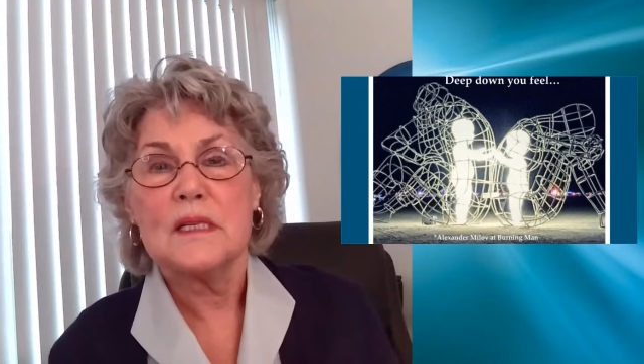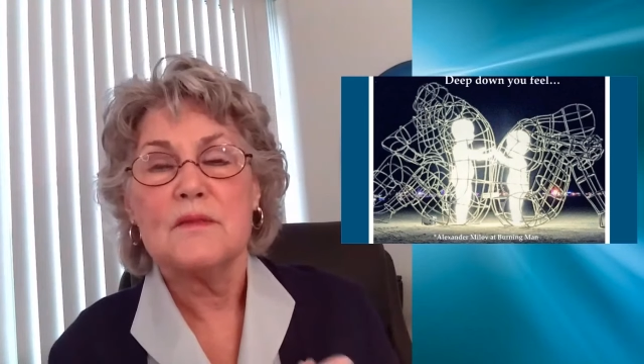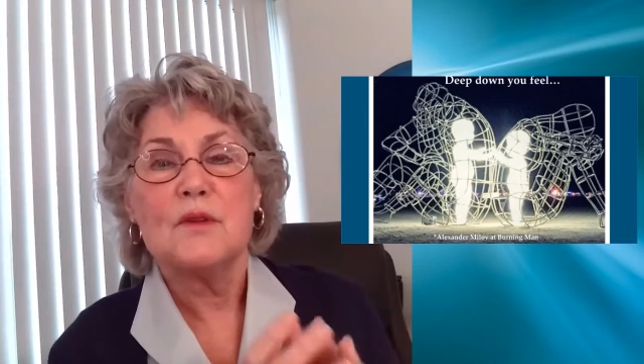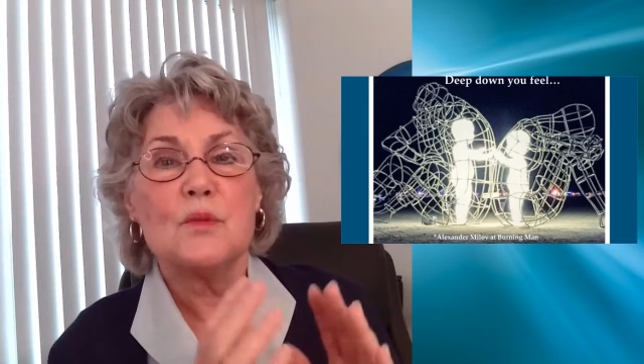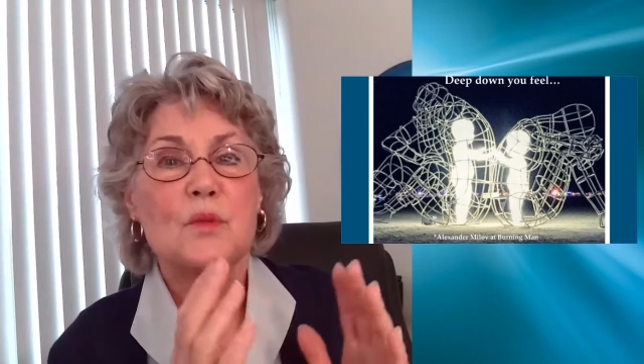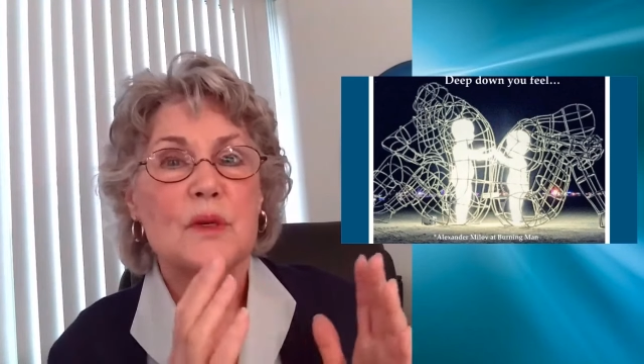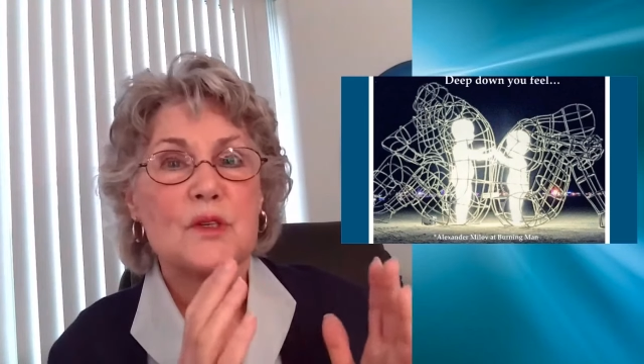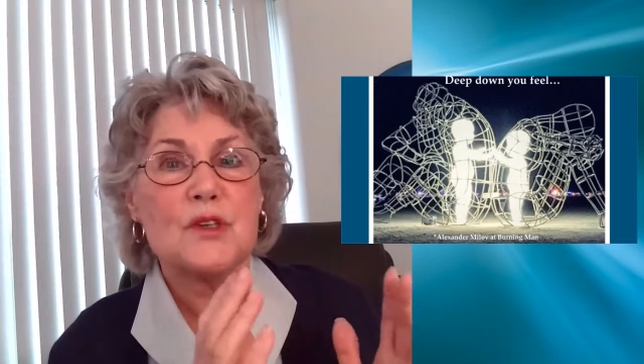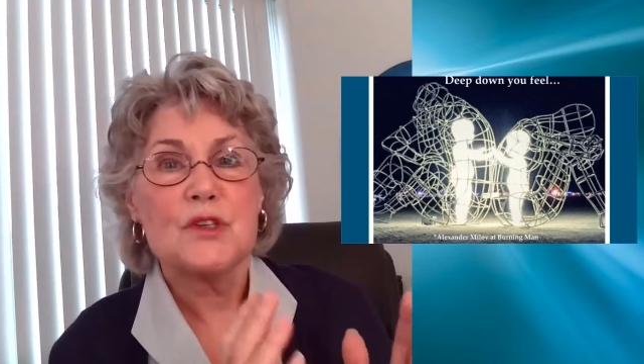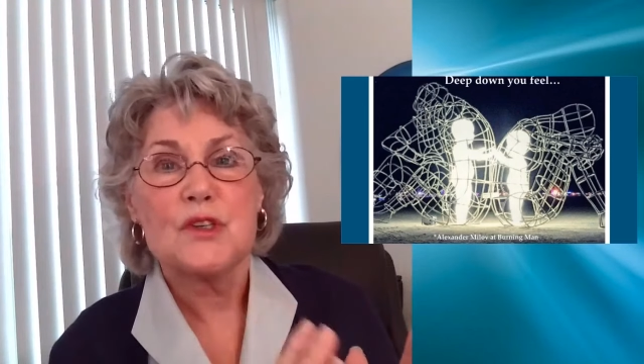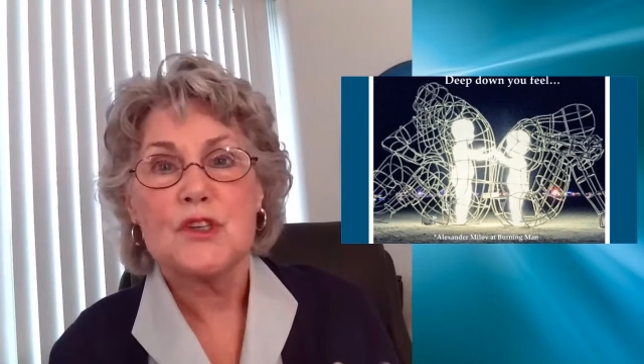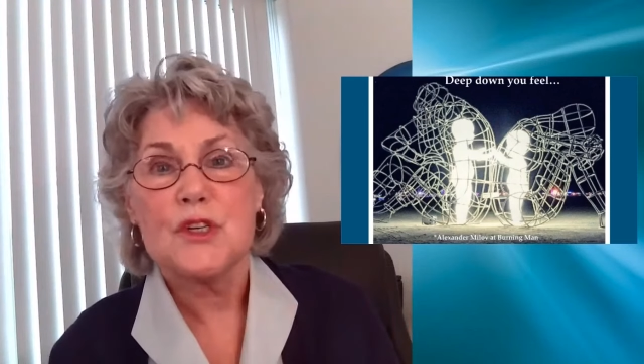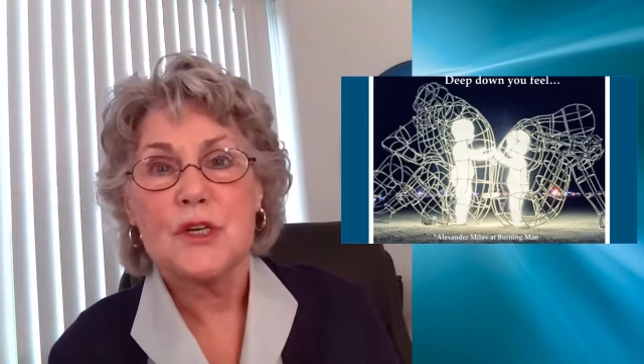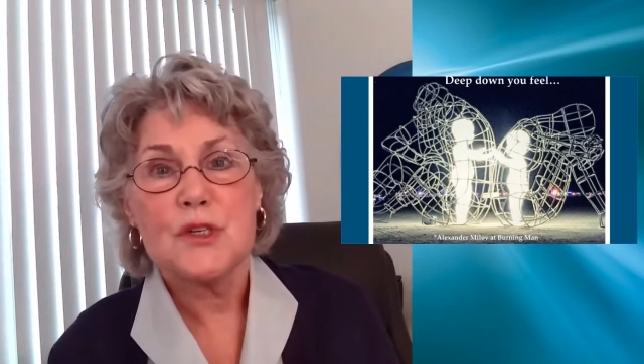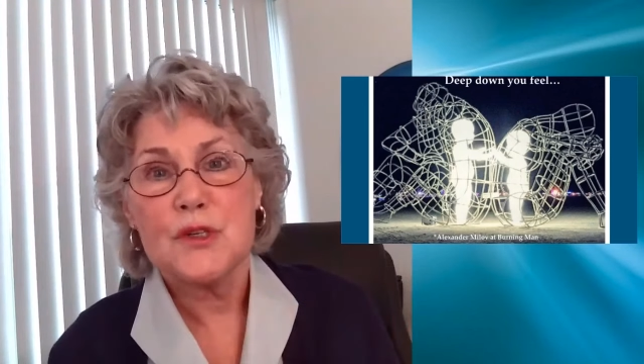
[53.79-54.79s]
even when you're
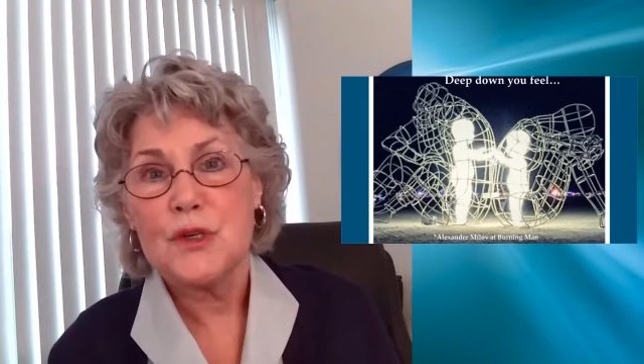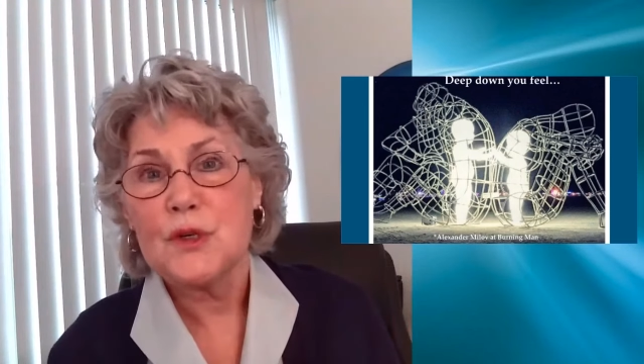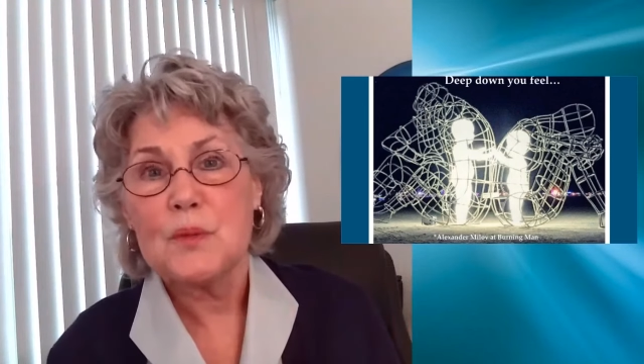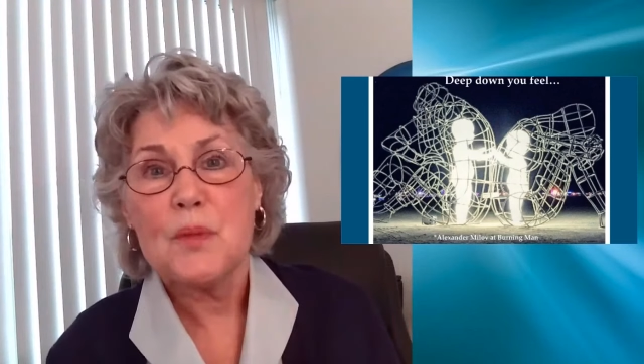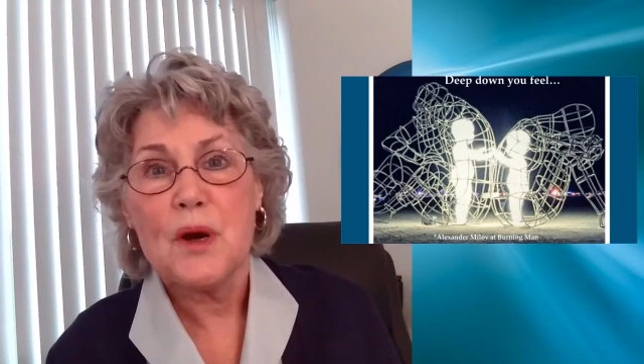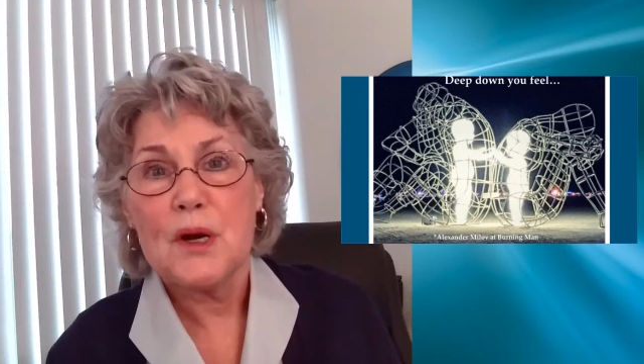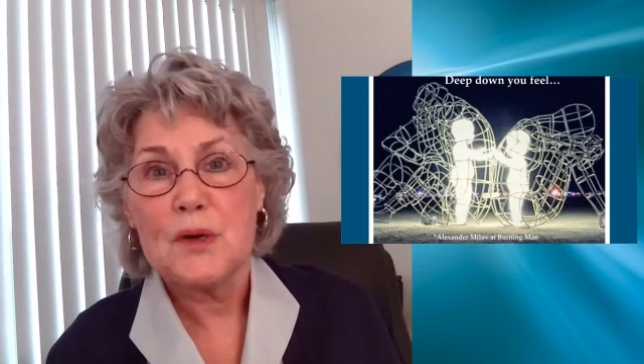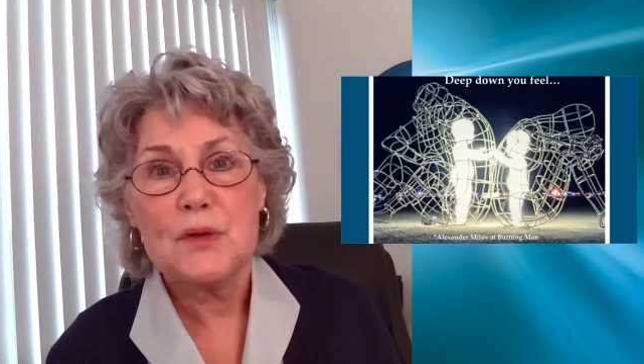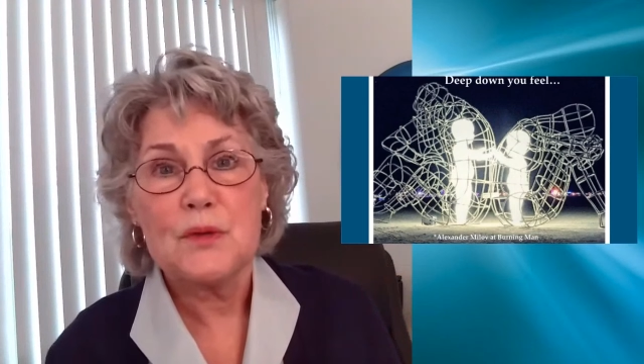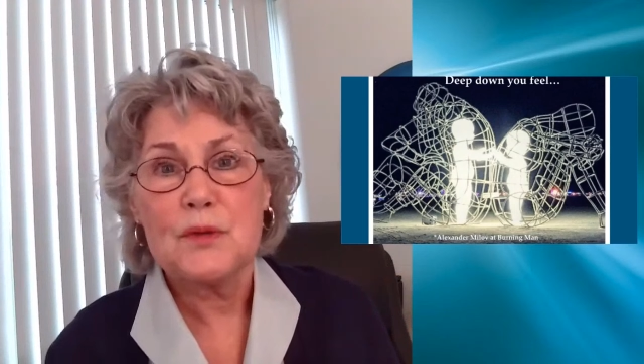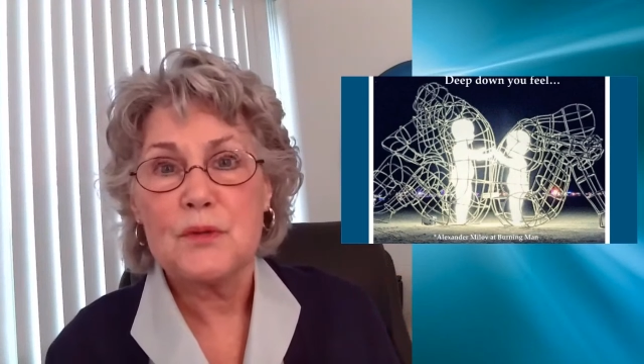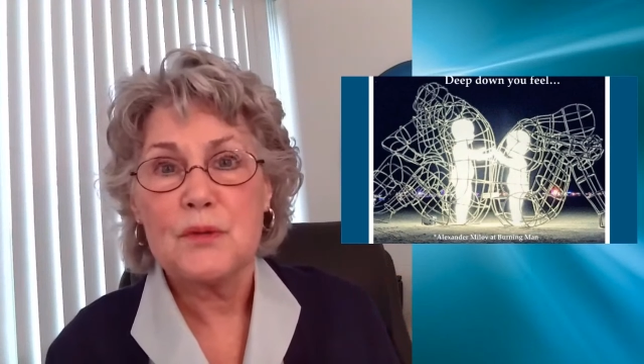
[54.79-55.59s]
judging your partner